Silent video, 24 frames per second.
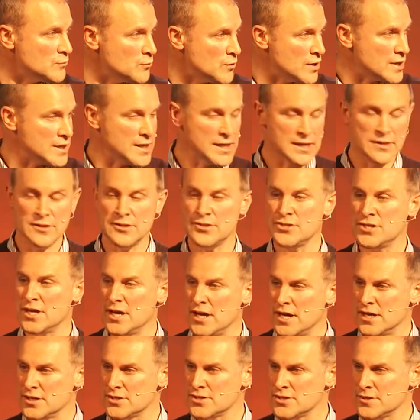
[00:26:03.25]
working in the
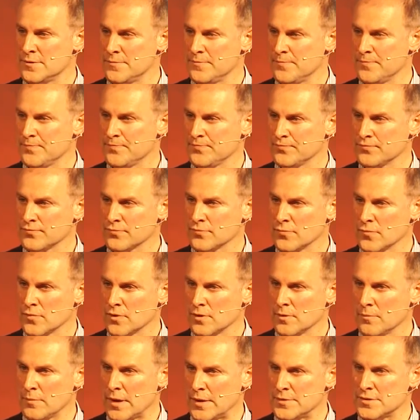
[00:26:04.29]
church.
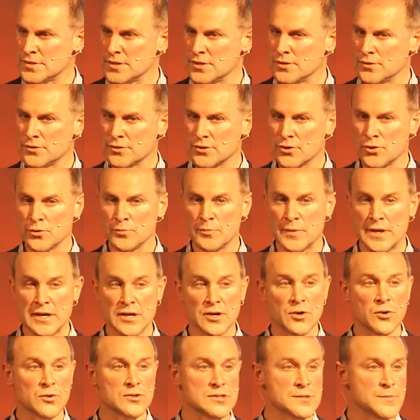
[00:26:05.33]
Perhaps you're being
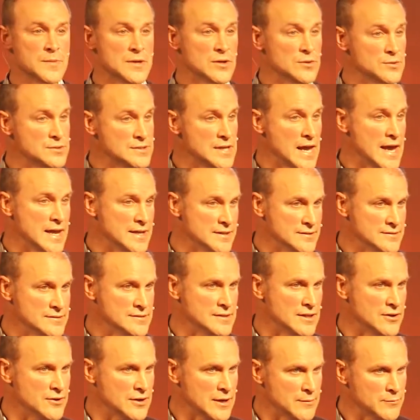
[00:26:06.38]
called to be ordained. And
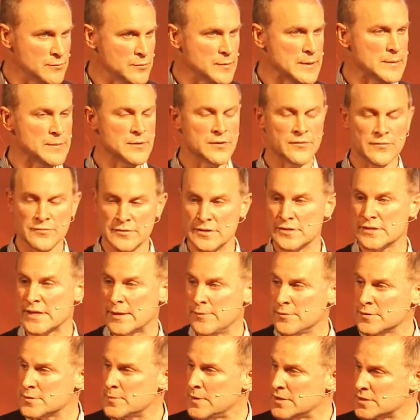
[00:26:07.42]
there are a number of people who have just come
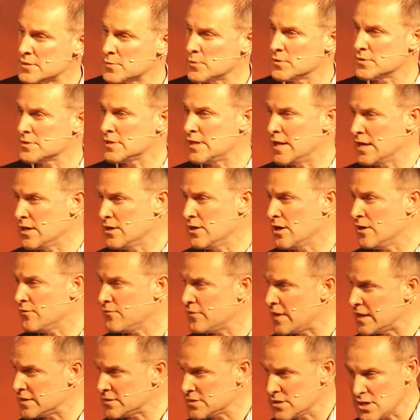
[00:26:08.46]
up to me. I just want to let you know, if
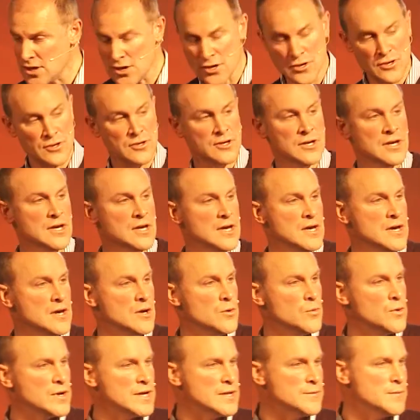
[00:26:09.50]
that's you,
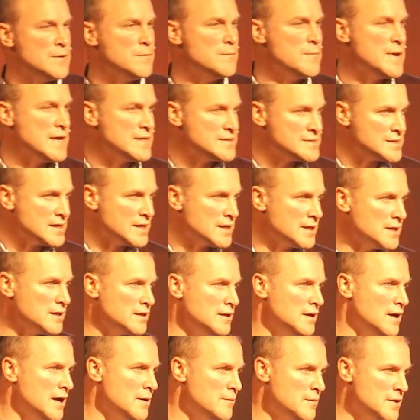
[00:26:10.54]
we're going to be meeting
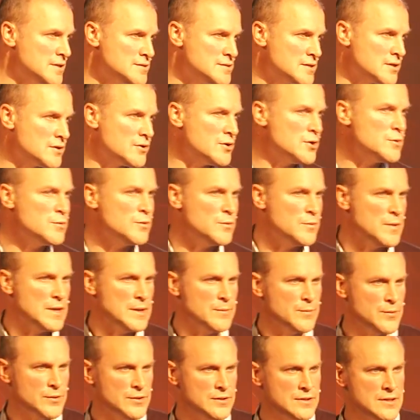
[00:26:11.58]
as a group of
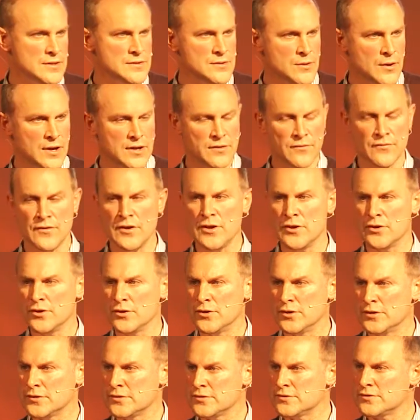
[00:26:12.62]
people. There are quite a few
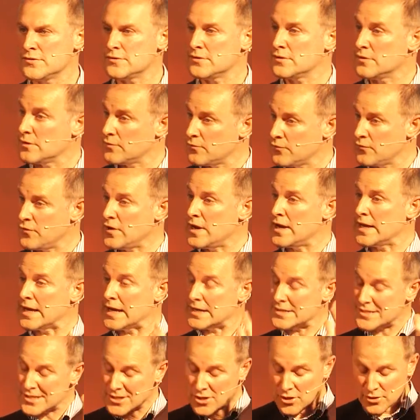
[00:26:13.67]
who are feeling
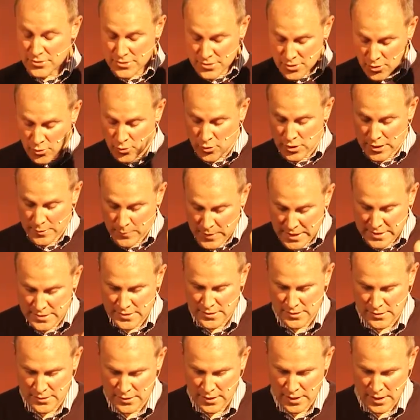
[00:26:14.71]
actually God is calling me
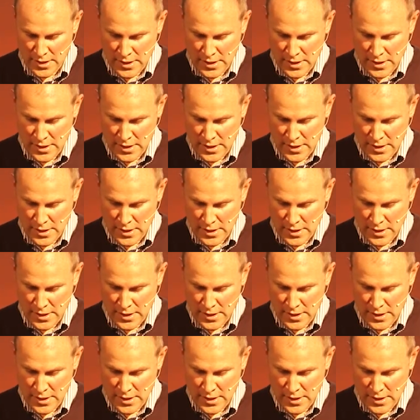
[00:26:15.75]
to